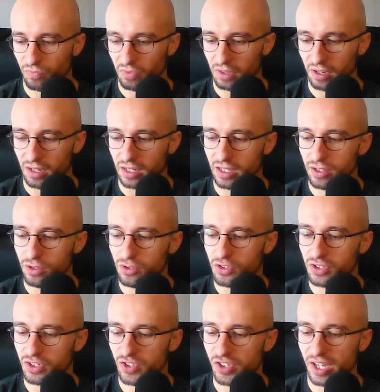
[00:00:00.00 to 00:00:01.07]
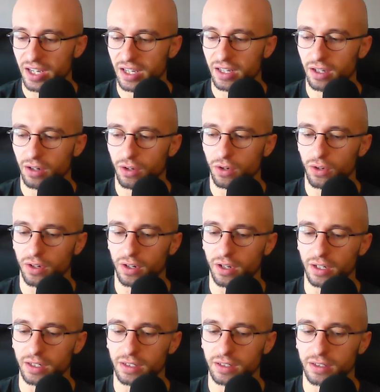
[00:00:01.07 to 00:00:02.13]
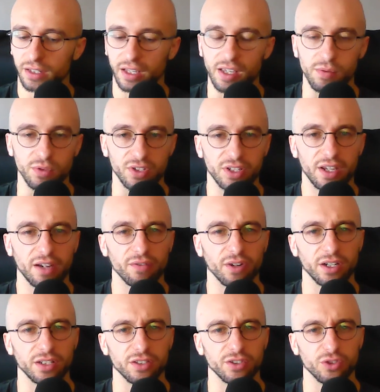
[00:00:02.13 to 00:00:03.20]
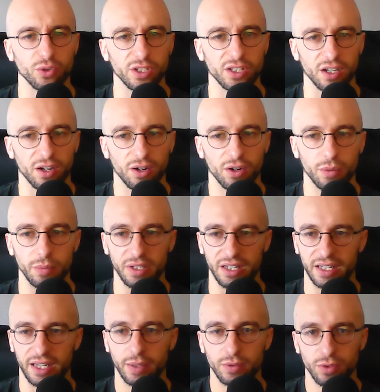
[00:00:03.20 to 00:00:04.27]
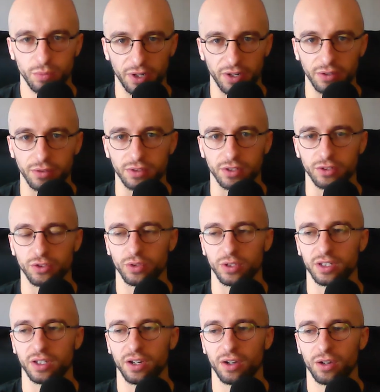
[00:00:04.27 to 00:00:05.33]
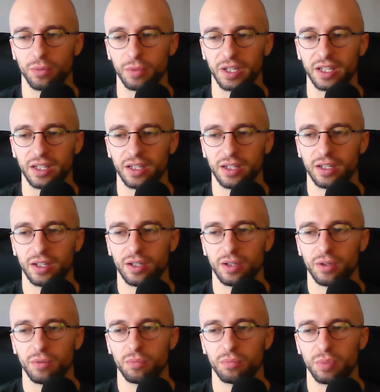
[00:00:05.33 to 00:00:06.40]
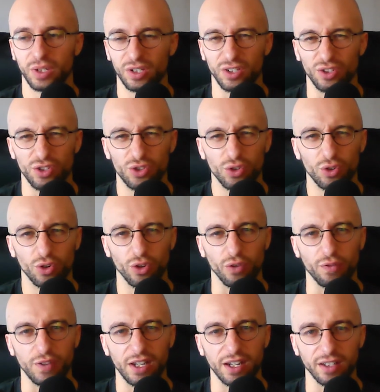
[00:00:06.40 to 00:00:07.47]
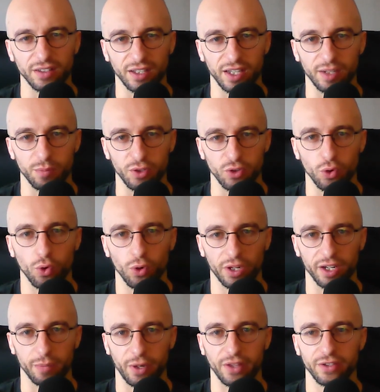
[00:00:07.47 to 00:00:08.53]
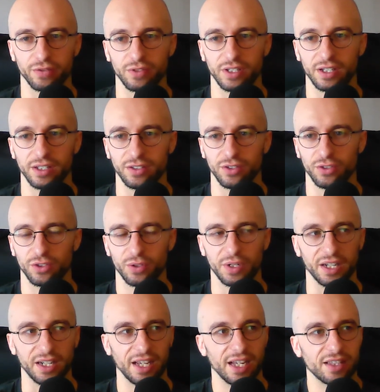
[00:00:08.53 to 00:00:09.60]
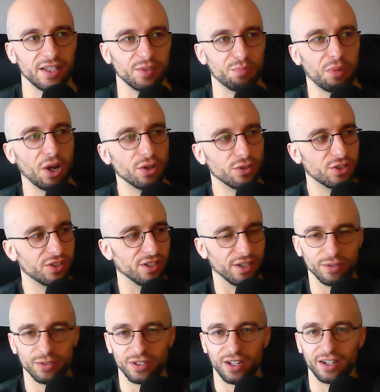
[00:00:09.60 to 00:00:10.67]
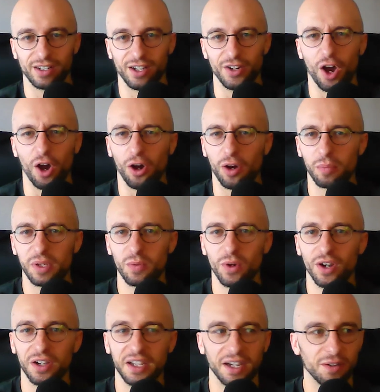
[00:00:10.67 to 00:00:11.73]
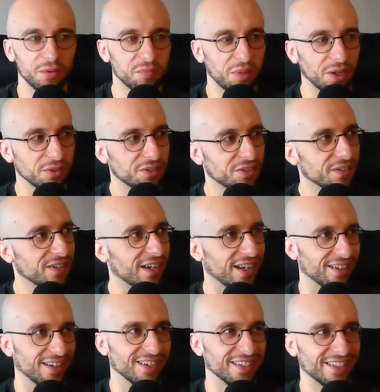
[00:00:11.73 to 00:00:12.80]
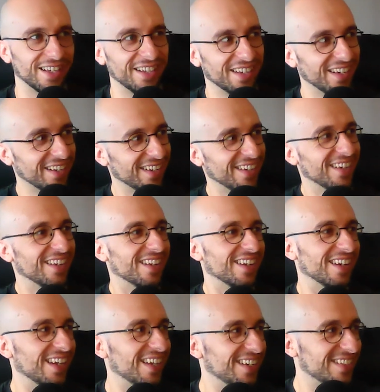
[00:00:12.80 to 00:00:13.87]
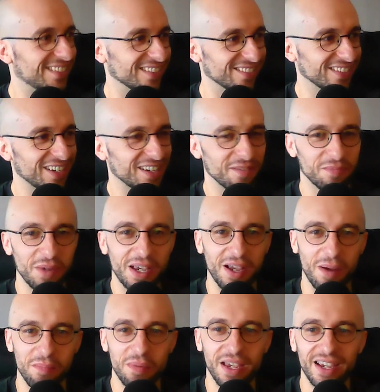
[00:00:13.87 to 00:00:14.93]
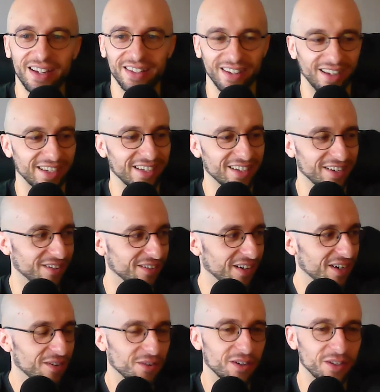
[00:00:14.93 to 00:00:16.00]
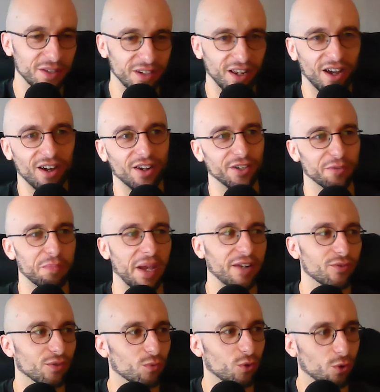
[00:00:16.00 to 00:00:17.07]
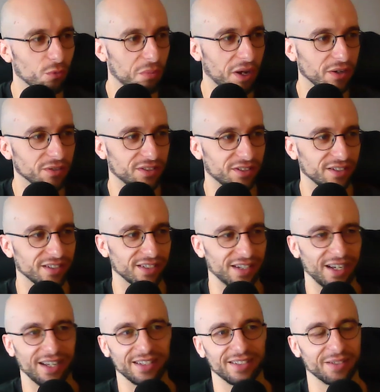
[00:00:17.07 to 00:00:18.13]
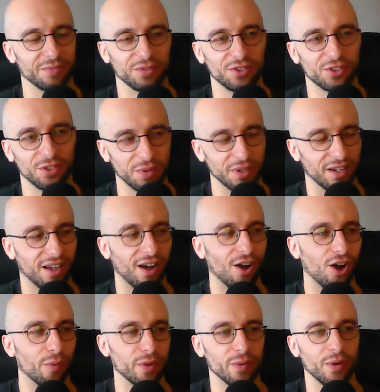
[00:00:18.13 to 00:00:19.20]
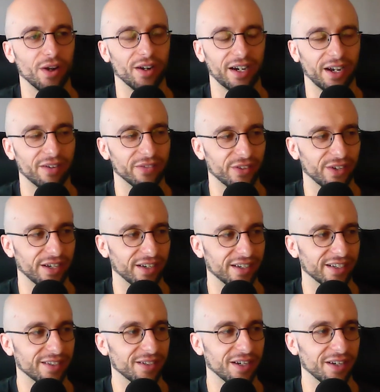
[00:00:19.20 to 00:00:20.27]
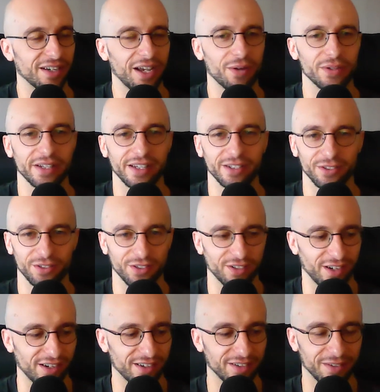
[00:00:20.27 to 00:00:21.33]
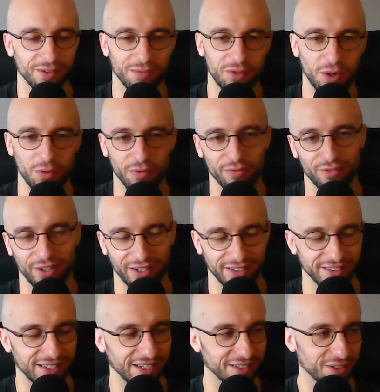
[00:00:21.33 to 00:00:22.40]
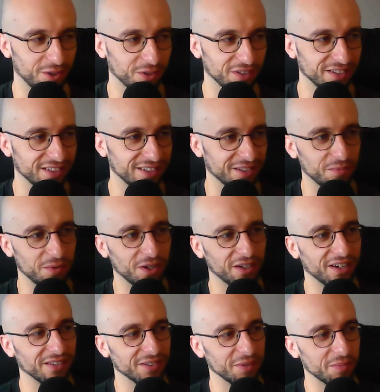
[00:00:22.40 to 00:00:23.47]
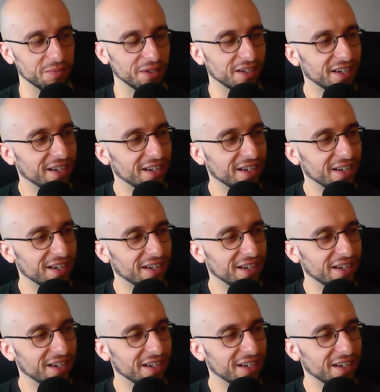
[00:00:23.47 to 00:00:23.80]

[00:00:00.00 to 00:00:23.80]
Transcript: And he used to say a lot like that he was getting ready to join the army. He kept talking about how he was going to join the army but you just sort of got the feeling that he'd been talking about this for years and not doing it. And he had this poster, and it was like an army workout poster. It had like it was like a big, a big like you know one of those large bedroom wall posters, and it had some stupid like army workout thing. Like you know nowadays you just like go on fucking TikTok and see some workout or something, but.